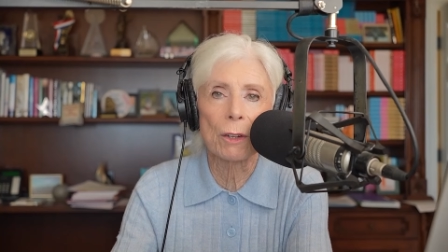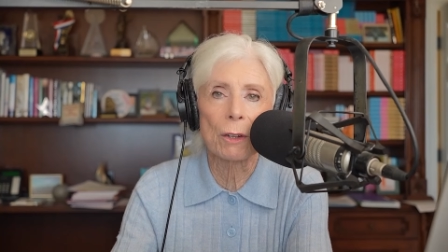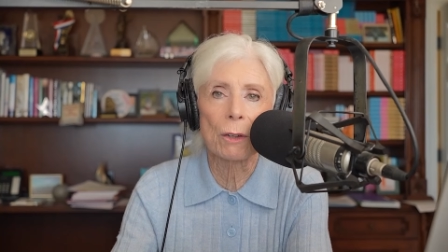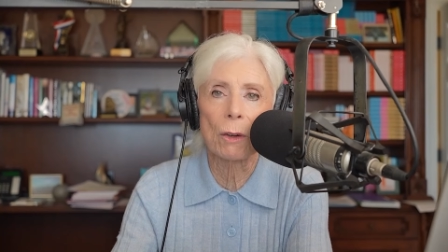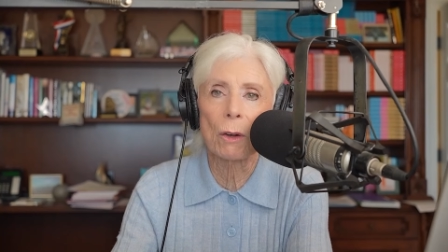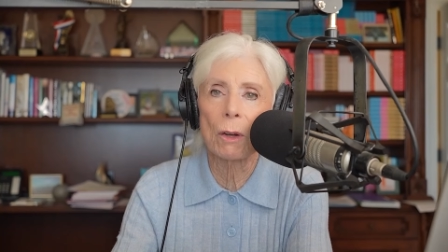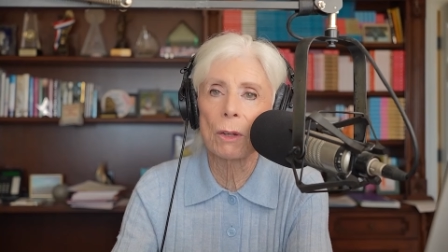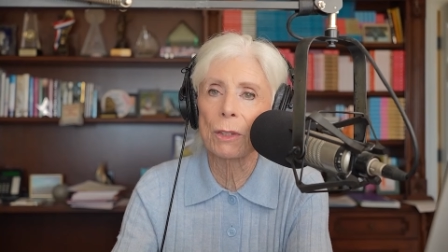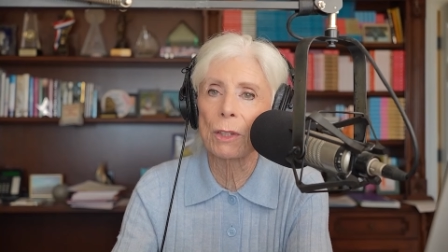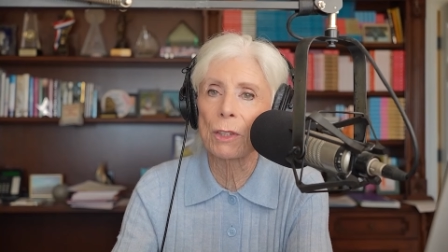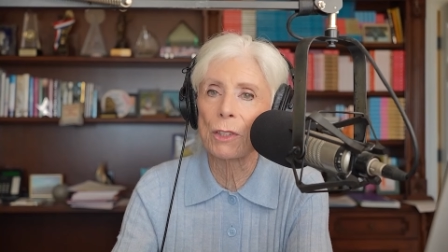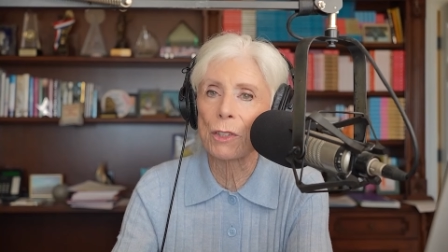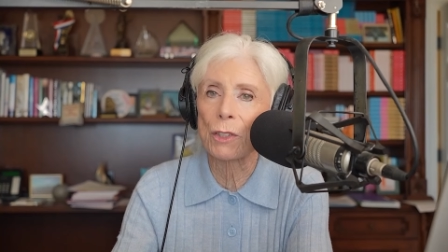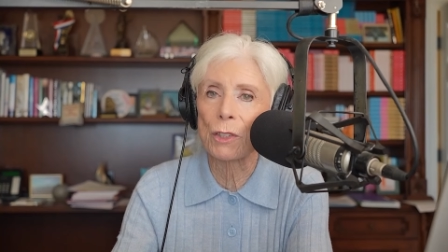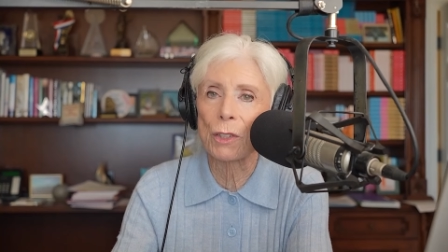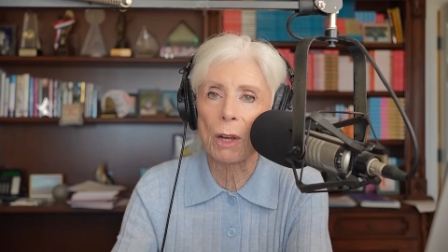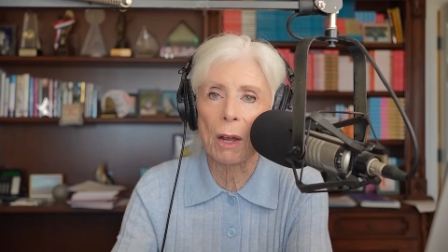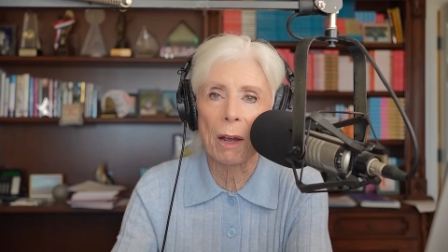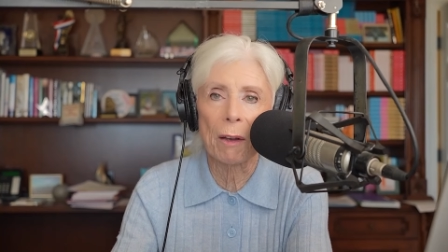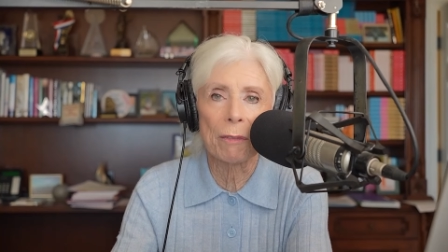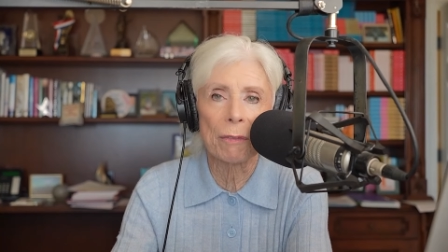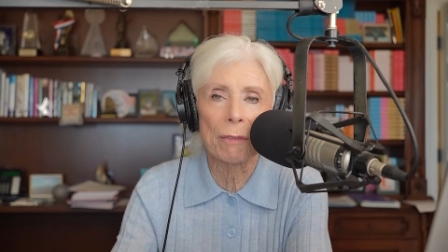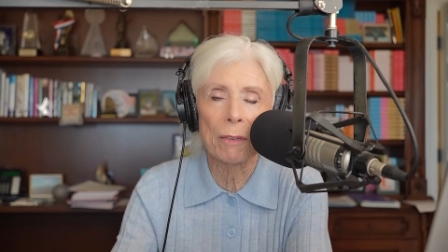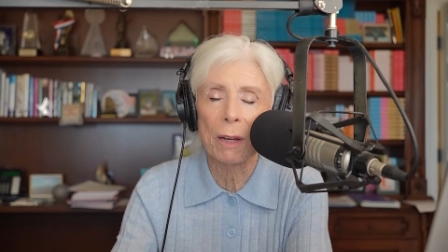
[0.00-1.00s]
and all this
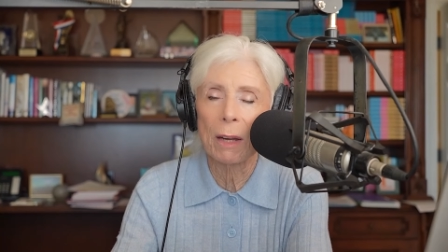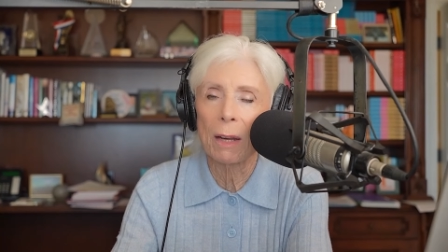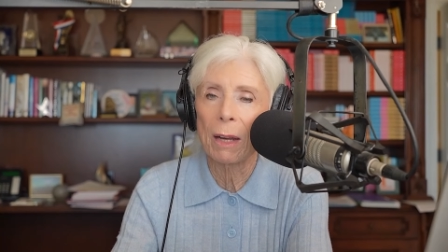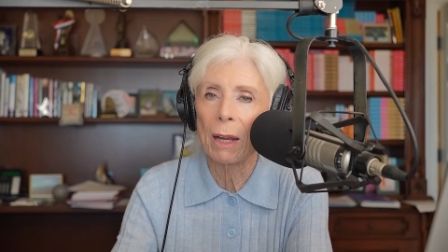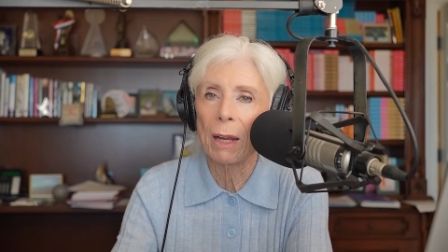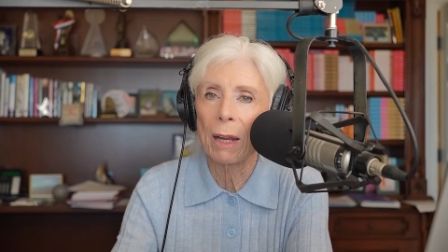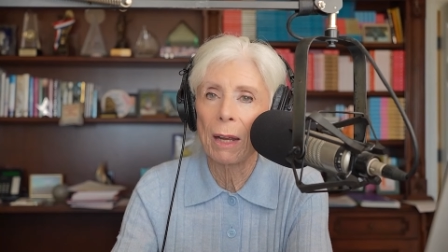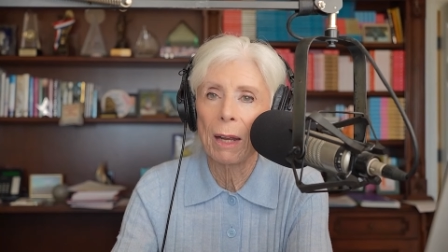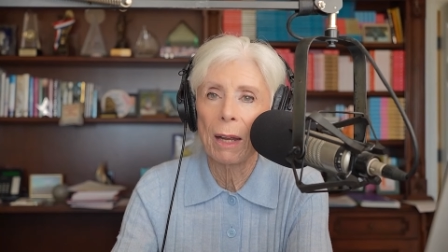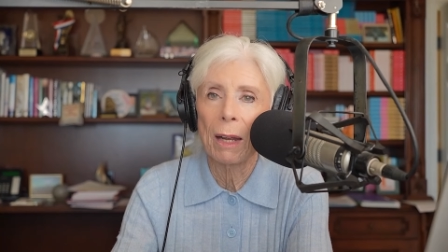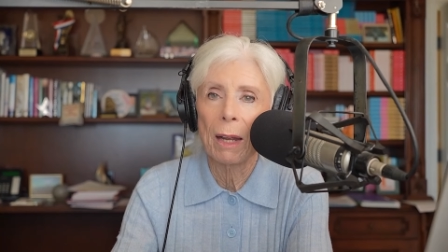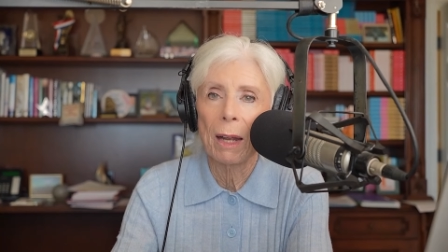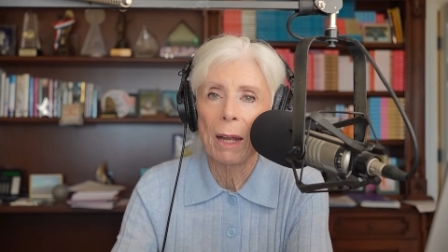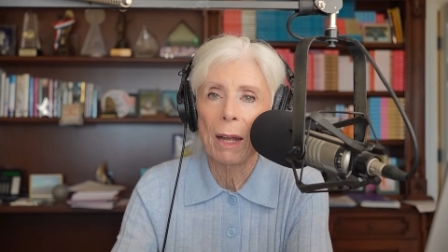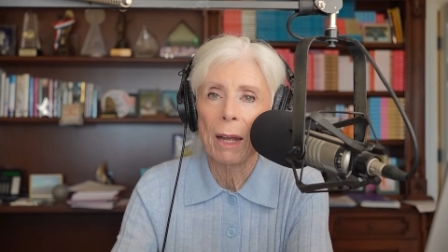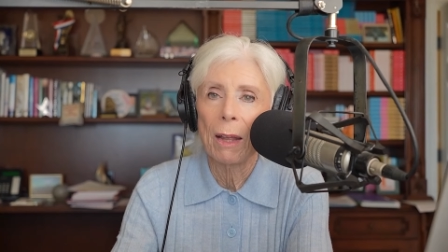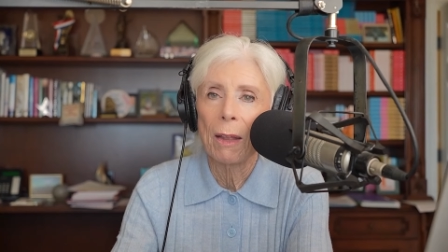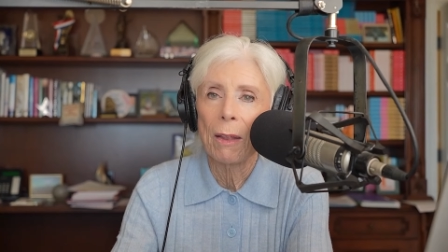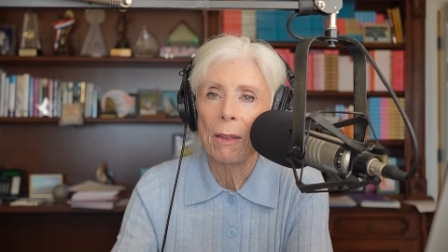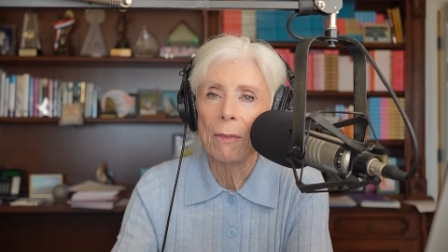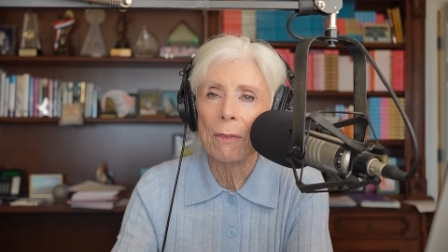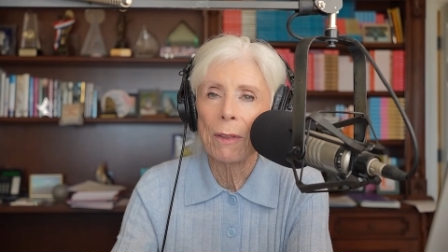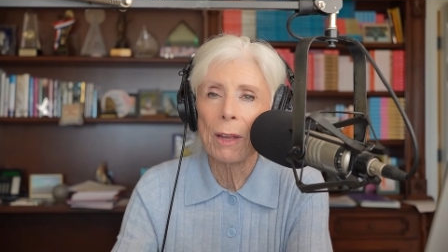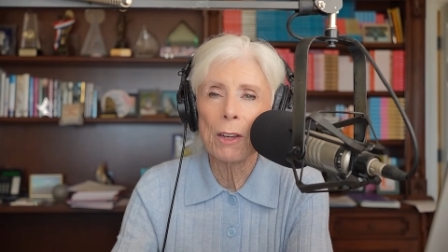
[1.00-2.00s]
stuff
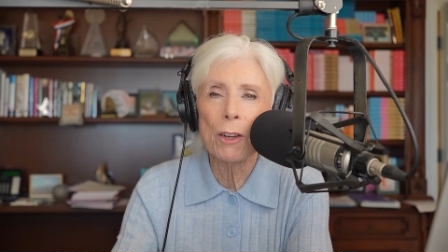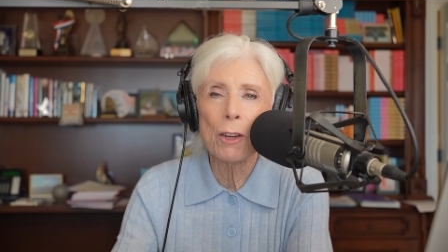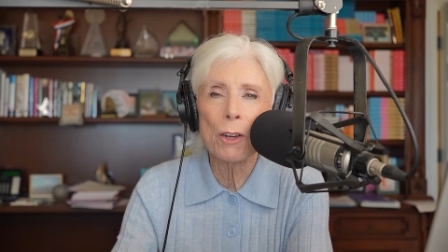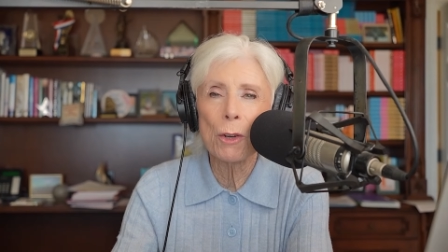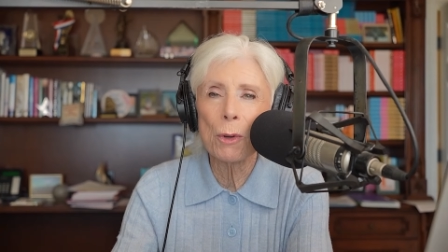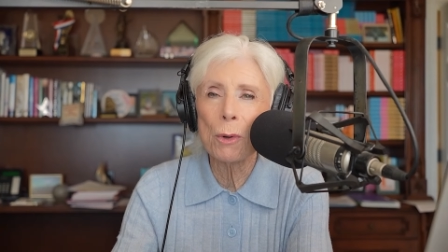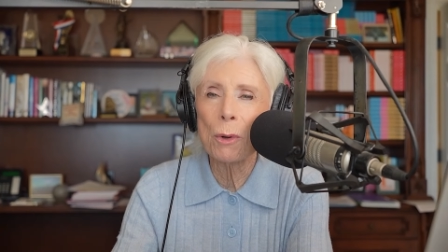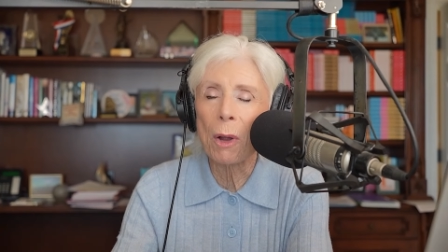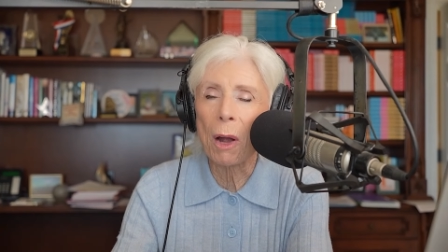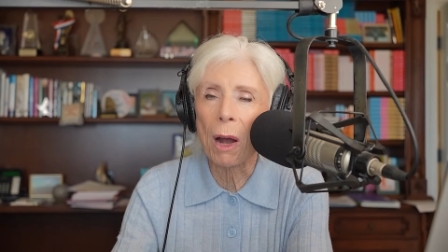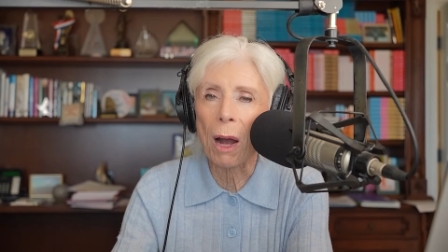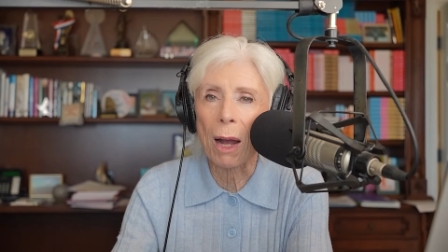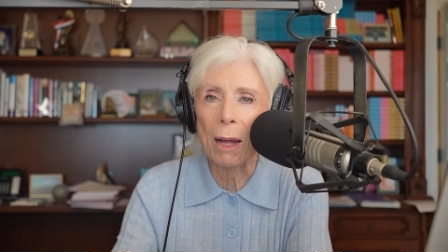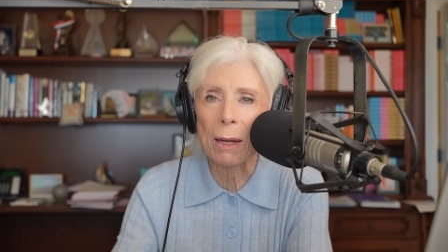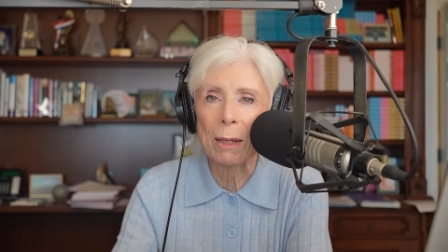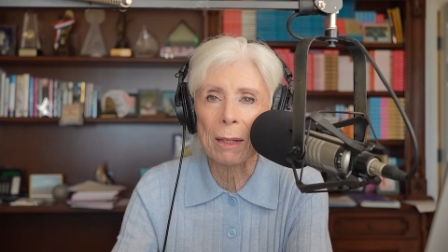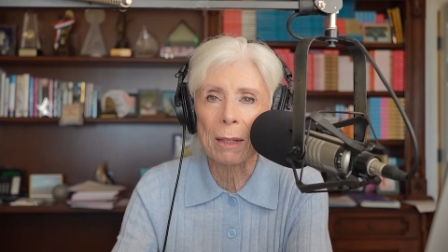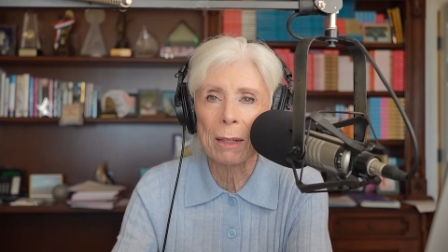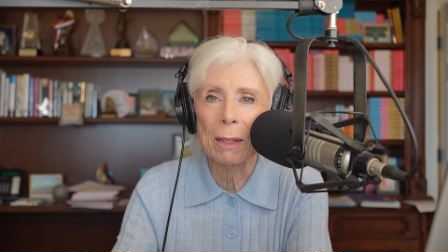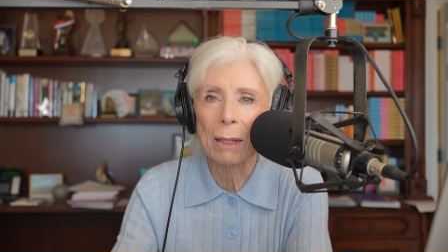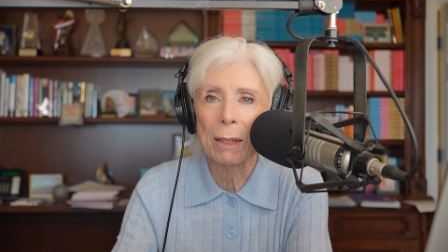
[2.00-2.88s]
than you got.